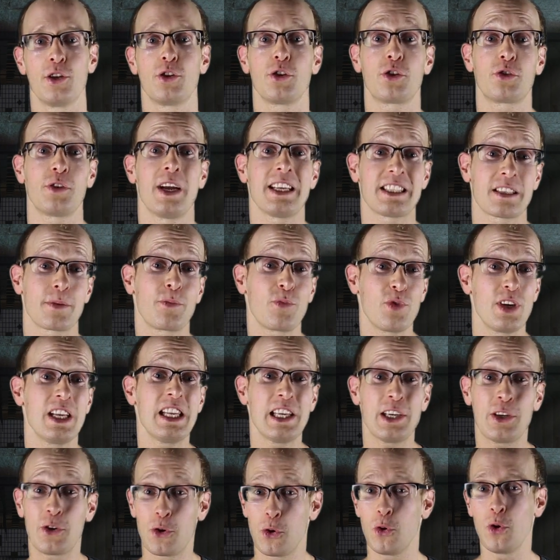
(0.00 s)
to create some
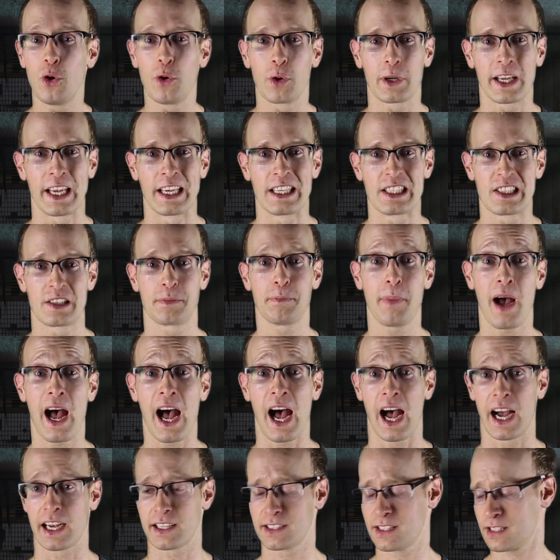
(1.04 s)
really cool looking
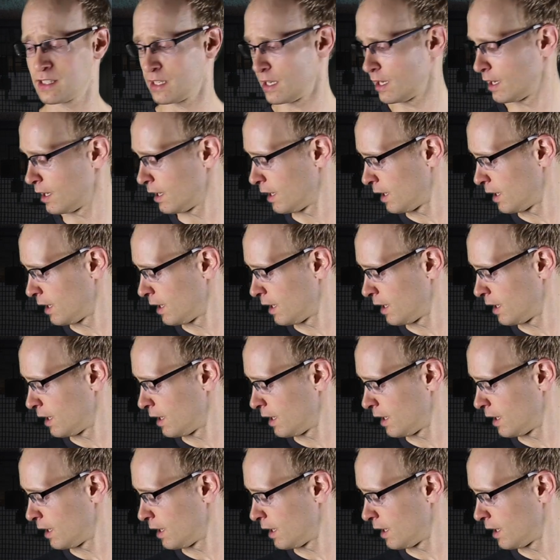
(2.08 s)
sparks.